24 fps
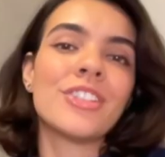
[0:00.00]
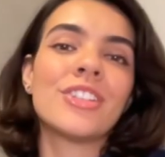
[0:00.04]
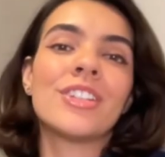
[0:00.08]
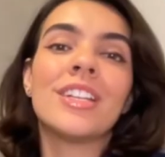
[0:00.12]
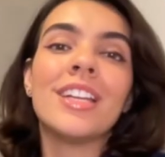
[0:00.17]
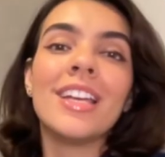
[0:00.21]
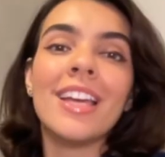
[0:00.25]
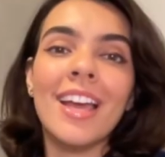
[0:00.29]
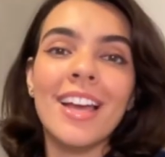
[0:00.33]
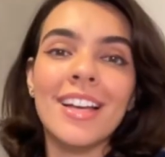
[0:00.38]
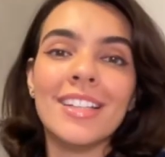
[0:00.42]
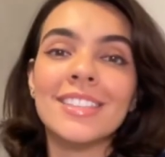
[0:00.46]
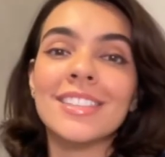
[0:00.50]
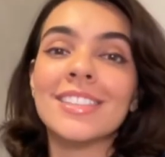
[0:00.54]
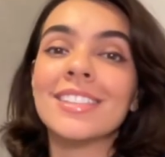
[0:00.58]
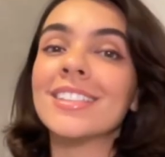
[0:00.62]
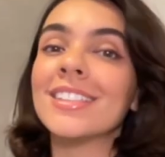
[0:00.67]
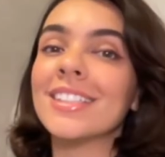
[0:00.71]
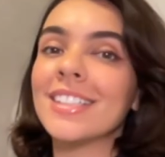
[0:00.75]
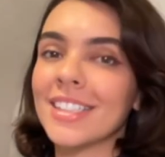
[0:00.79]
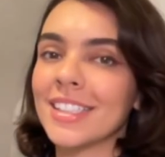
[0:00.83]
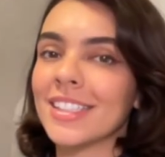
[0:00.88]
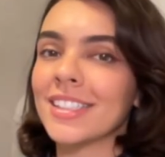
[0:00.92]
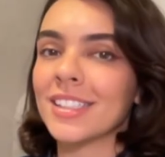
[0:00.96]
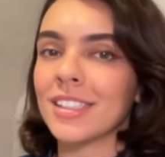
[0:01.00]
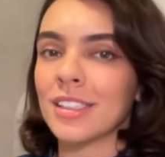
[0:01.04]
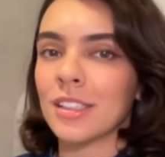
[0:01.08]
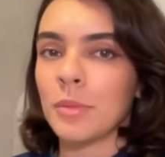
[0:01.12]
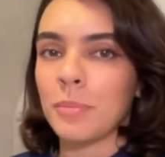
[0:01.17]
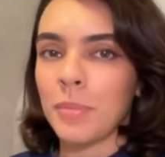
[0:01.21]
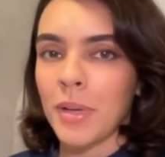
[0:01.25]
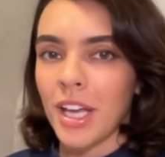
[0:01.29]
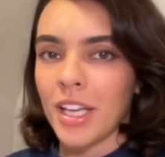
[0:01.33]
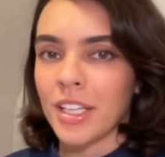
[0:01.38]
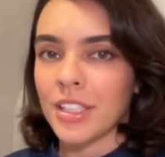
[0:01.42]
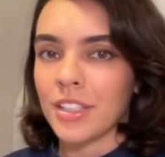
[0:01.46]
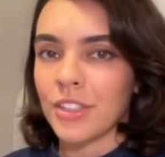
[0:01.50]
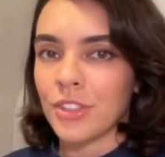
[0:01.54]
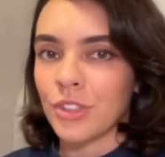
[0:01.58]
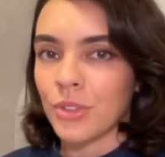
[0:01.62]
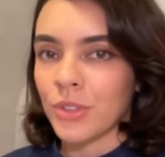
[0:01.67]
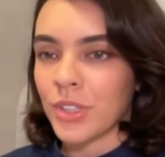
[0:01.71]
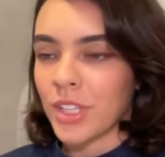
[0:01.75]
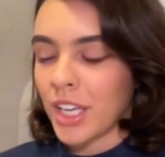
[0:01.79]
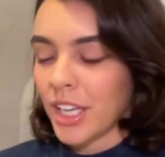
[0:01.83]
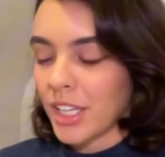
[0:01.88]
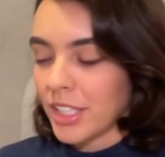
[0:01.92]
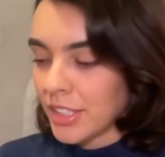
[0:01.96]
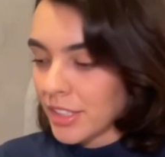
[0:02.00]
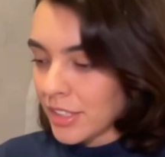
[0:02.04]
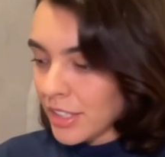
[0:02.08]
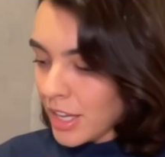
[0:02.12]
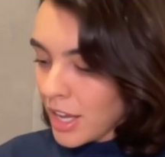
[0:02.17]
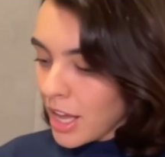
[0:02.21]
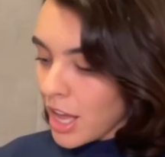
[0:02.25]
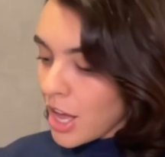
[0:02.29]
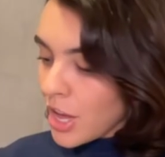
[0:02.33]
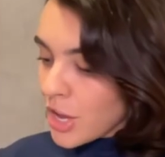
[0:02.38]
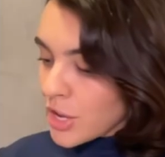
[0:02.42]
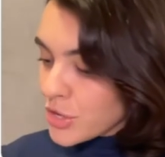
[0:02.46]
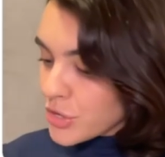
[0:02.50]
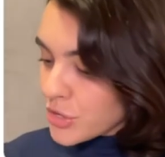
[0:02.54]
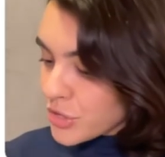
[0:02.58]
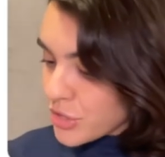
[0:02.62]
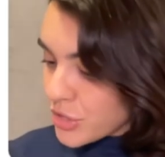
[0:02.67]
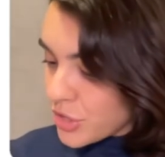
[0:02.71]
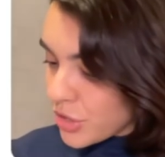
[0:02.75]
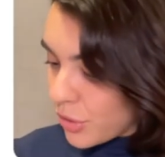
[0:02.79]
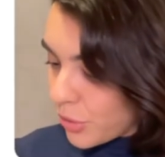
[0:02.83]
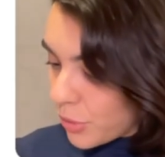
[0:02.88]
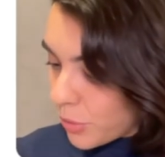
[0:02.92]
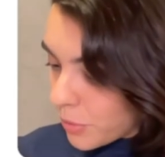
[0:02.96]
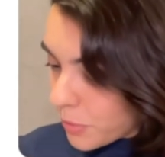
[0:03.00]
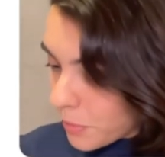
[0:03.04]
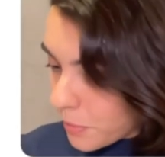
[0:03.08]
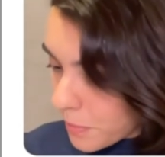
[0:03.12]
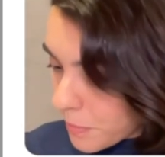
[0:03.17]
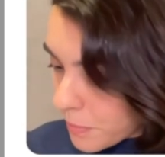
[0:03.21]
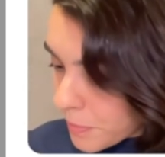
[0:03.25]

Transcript: The answer is in the passage, okay? So